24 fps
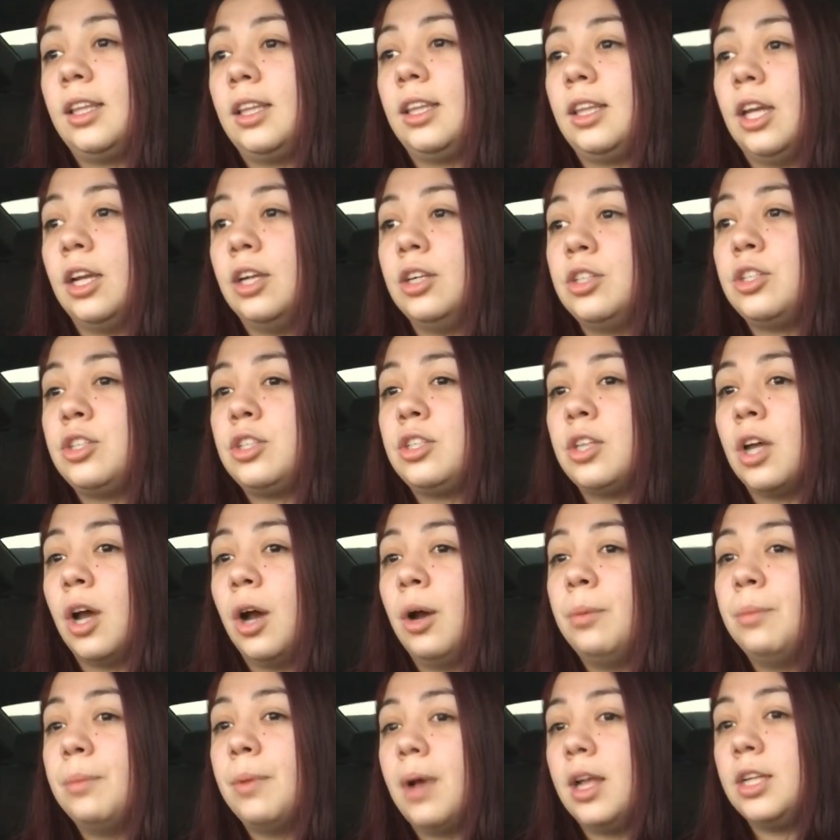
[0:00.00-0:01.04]
there's
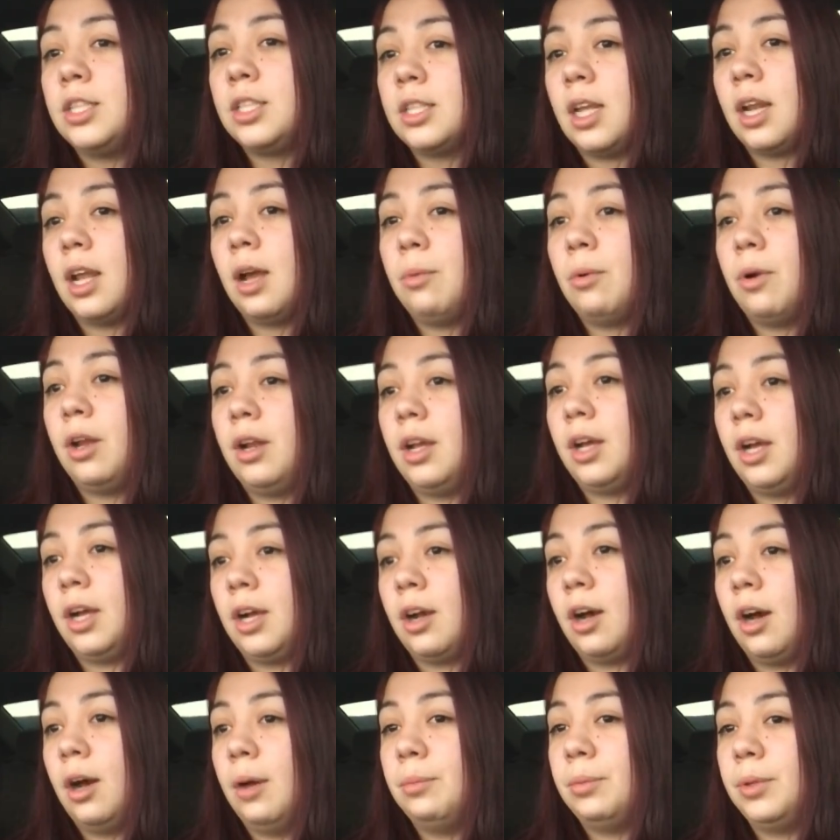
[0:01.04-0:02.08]
so much that I want to
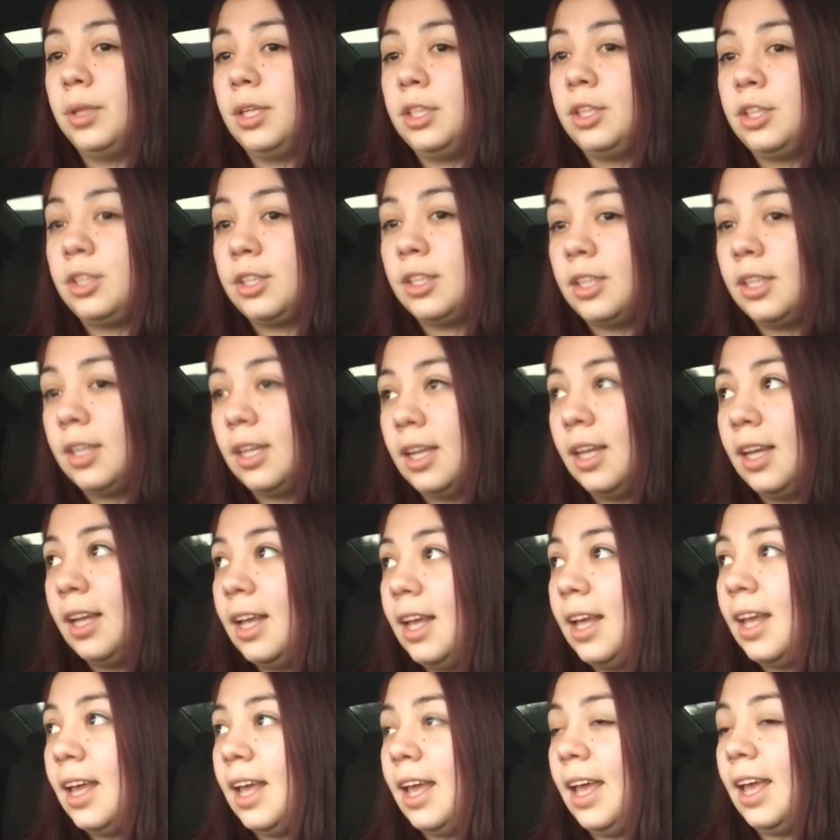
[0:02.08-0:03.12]
accomplish,
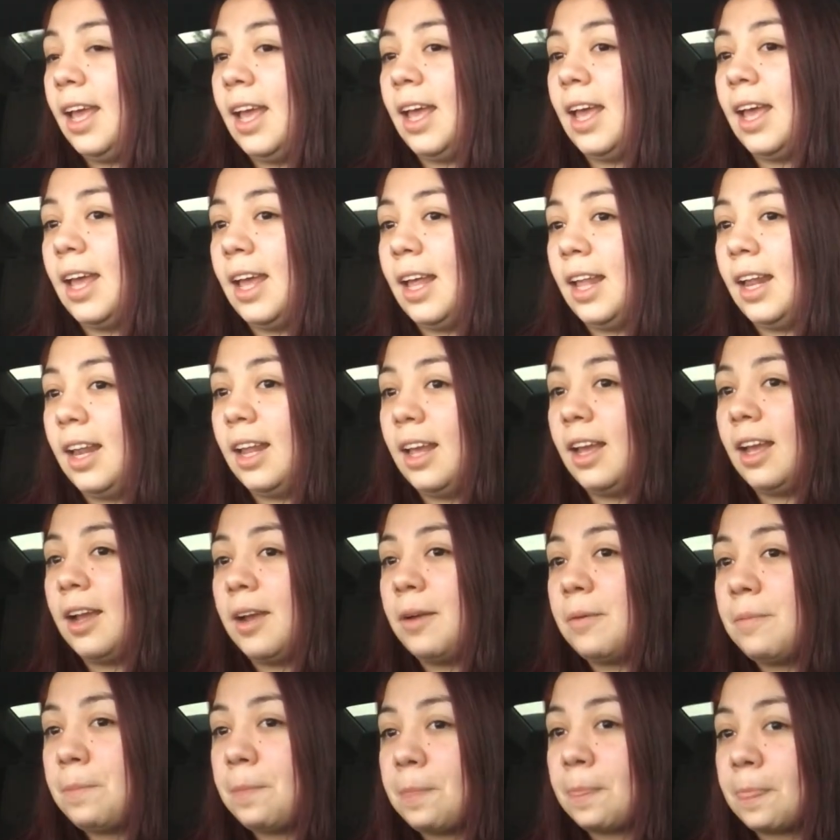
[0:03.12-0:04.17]
and
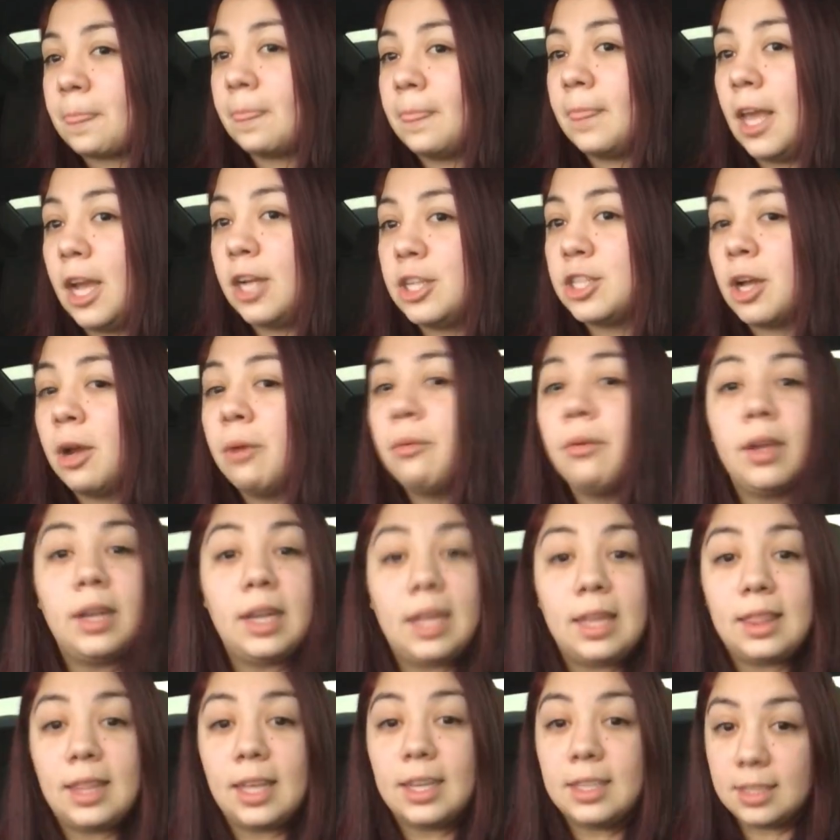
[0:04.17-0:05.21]
there's
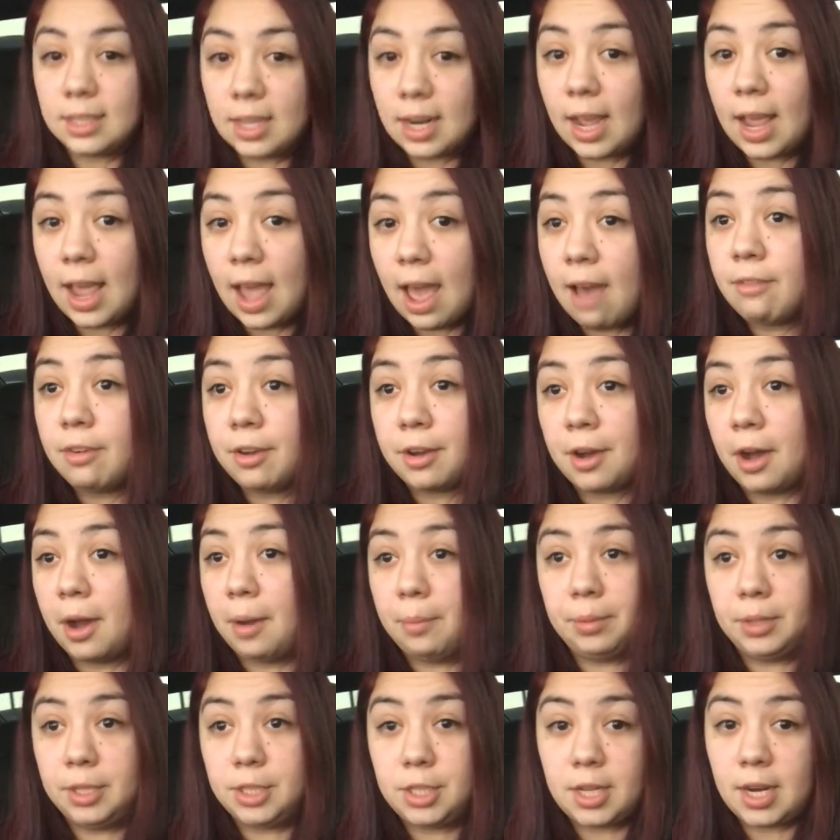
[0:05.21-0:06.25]
already things that I have
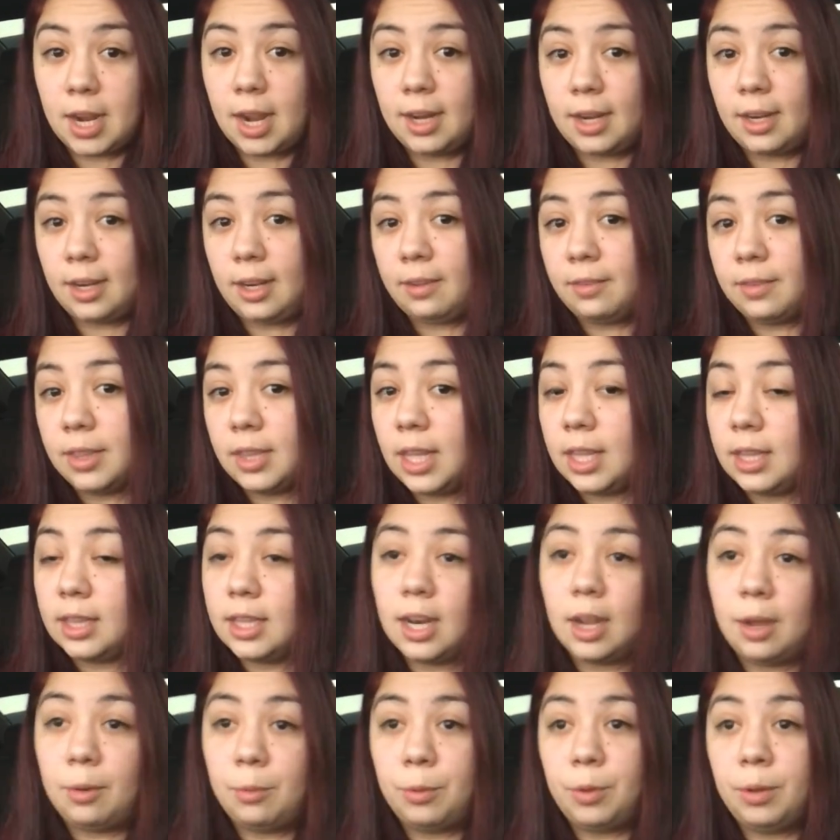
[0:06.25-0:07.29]
accomplished that I didn't even think
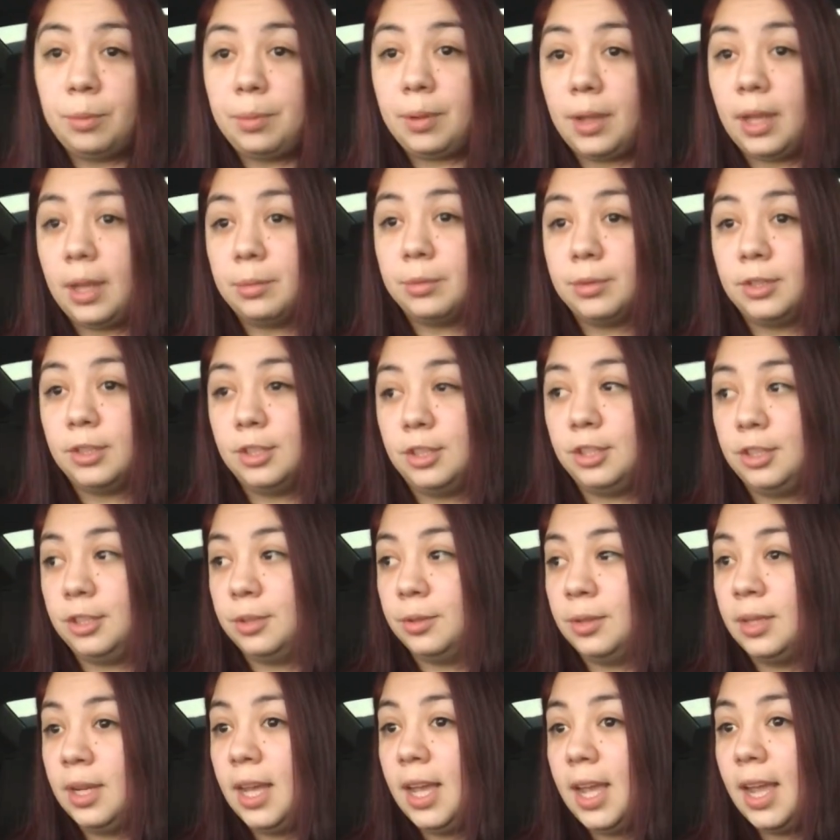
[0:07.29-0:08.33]
that I would be able to
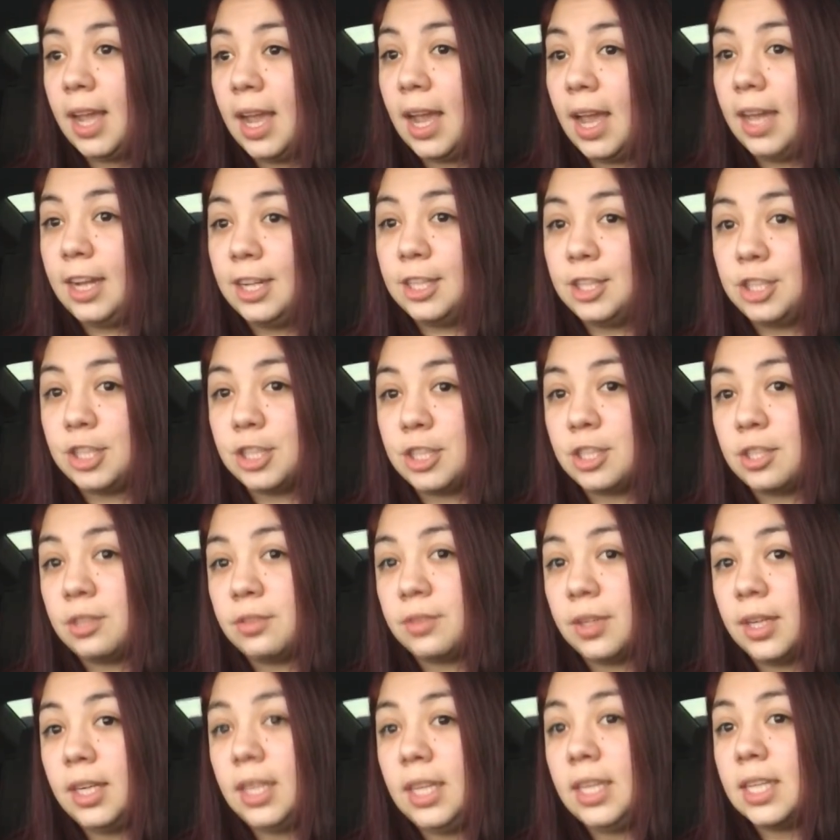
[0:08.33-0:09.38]
do. And it's
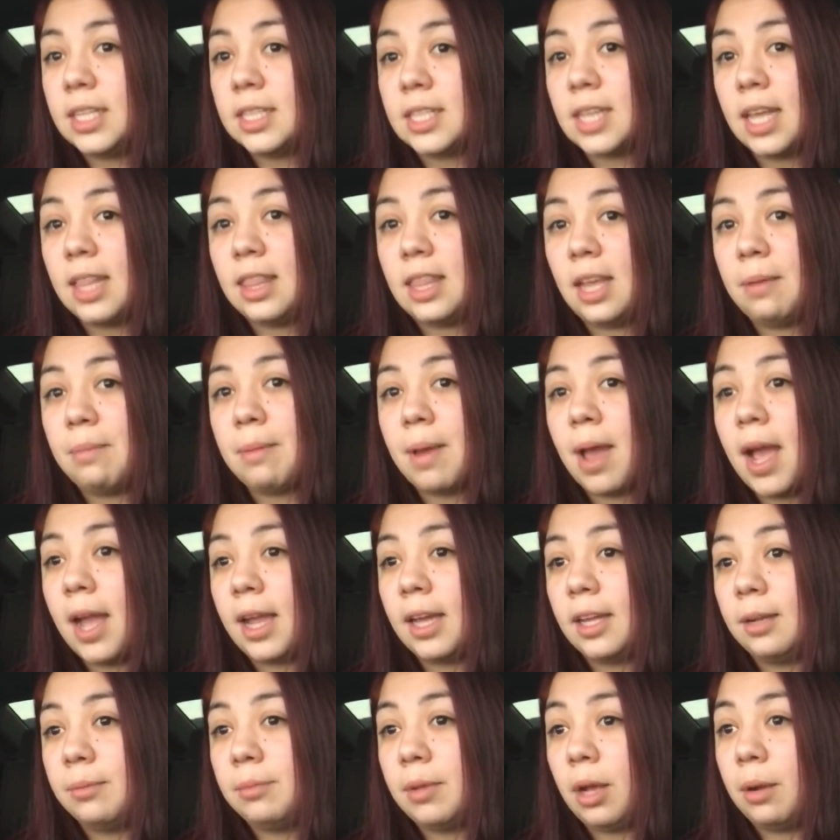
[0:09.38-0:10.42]
just funny because I think
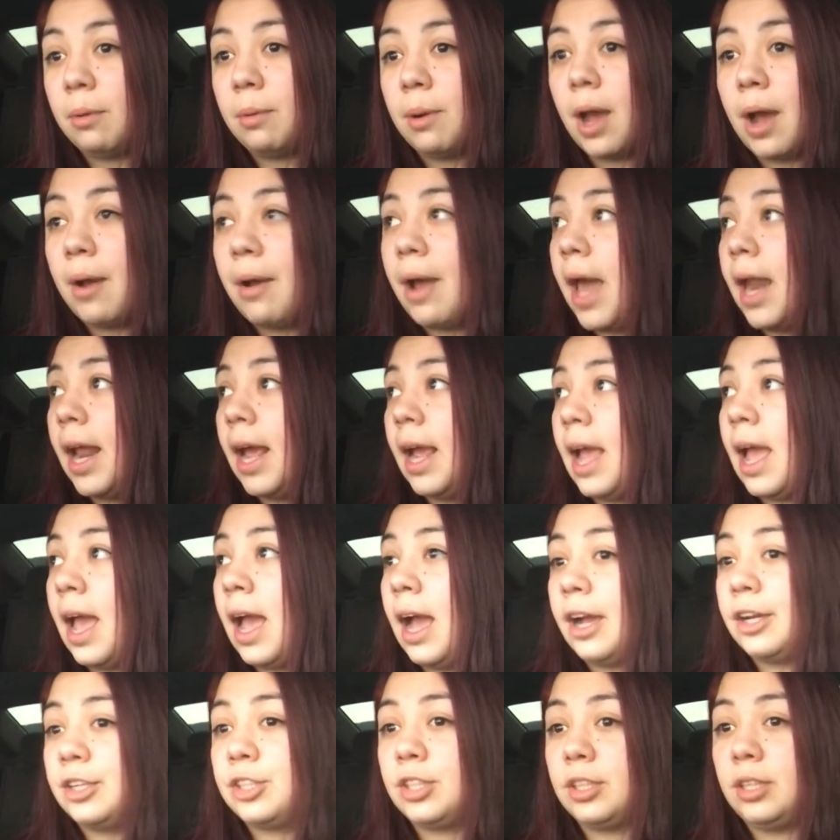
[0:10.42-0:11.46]
back and I'm like, wow, had I
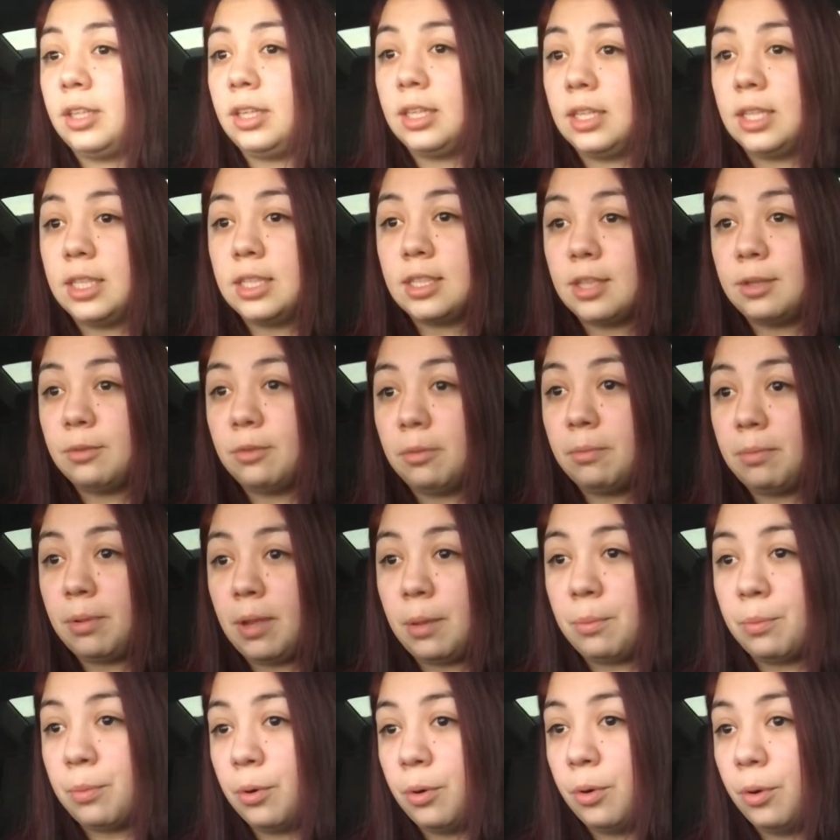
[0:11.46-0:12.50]
actually listened when
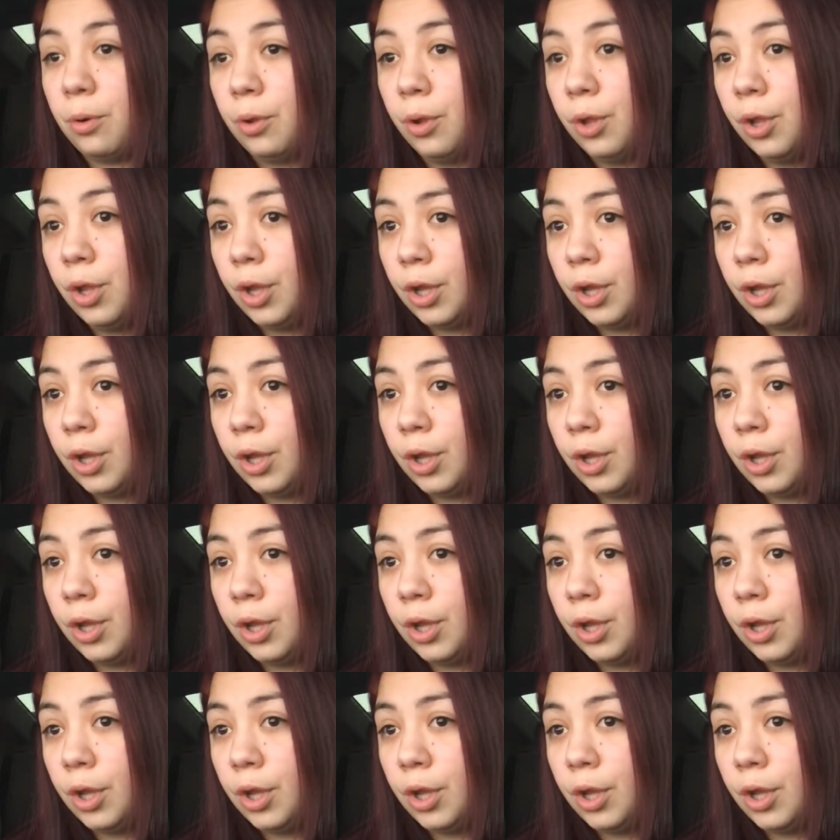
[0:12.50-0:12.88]
people